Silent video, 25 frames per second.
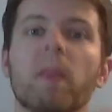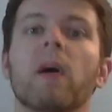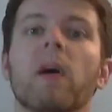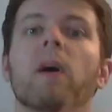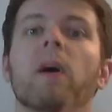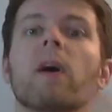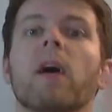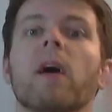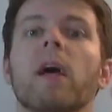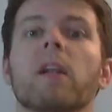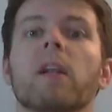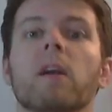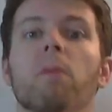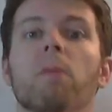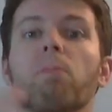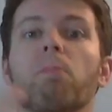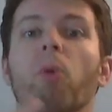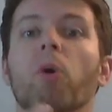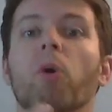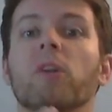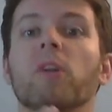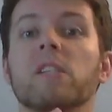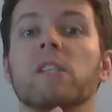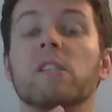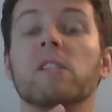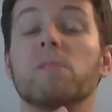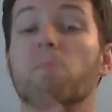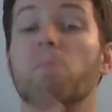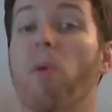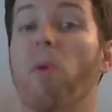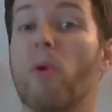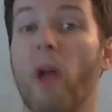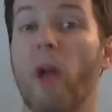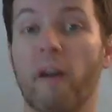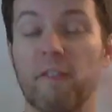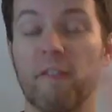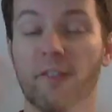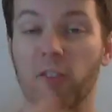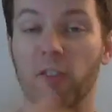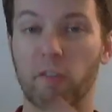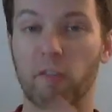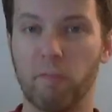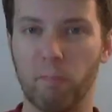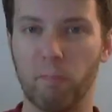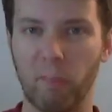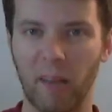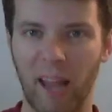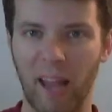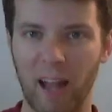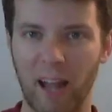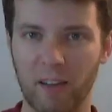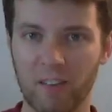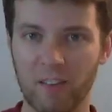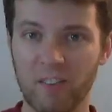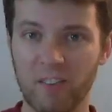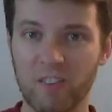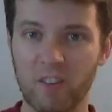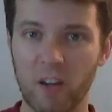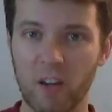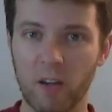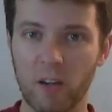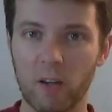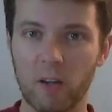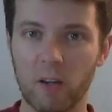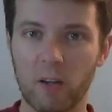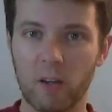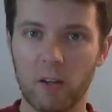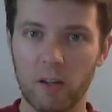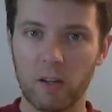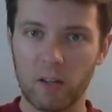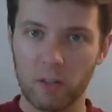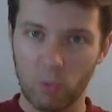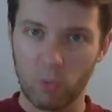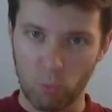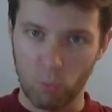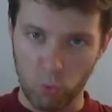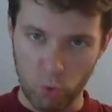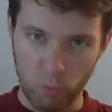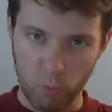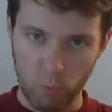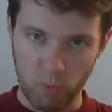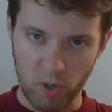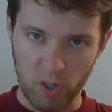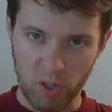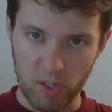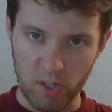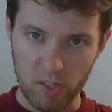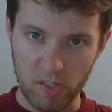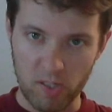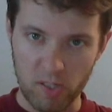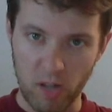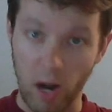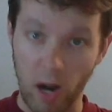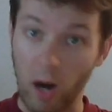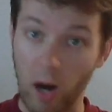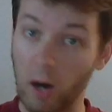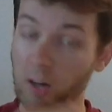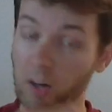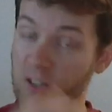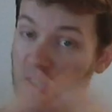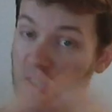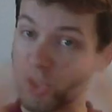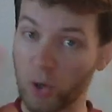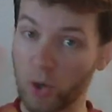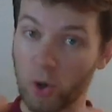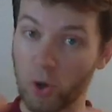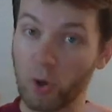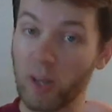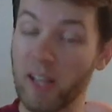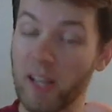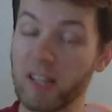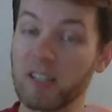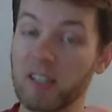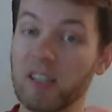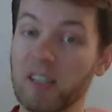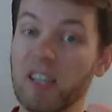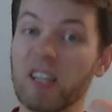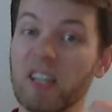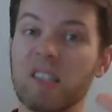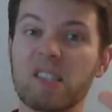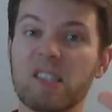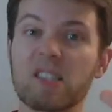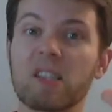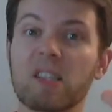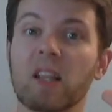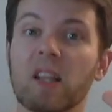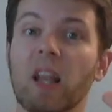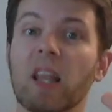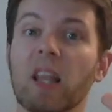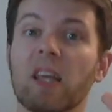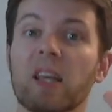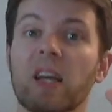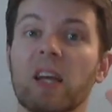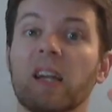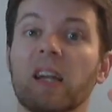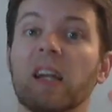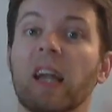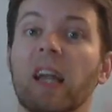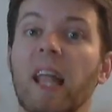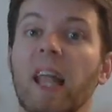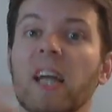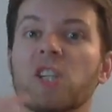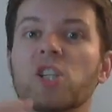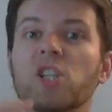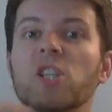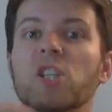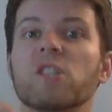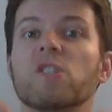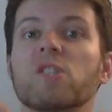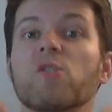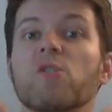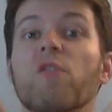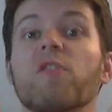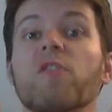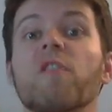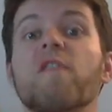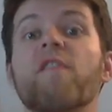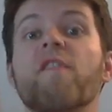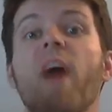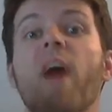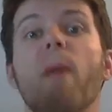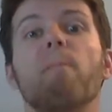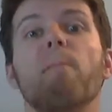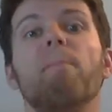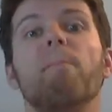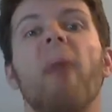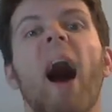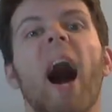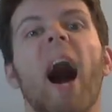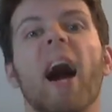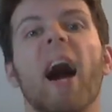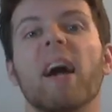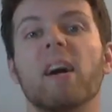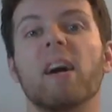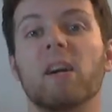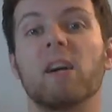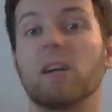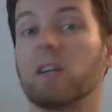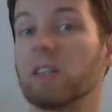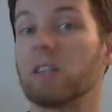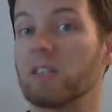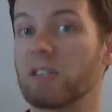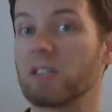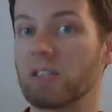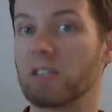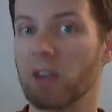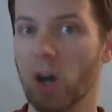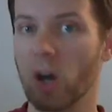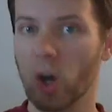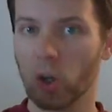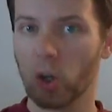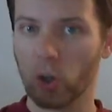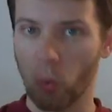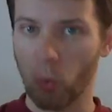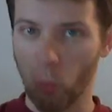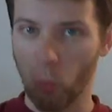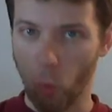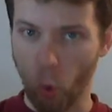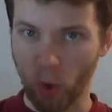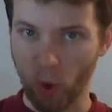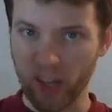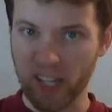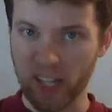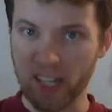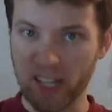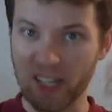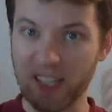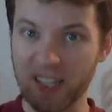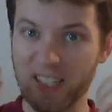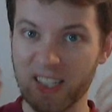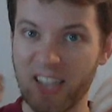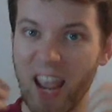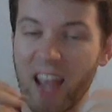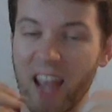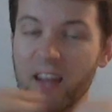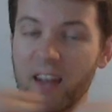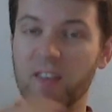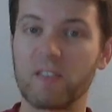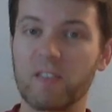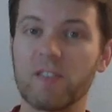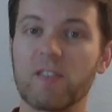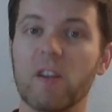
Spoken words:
and their bodies bereft of blood. Rumors are circulating instantly, and legends of the vampires, the walking dead,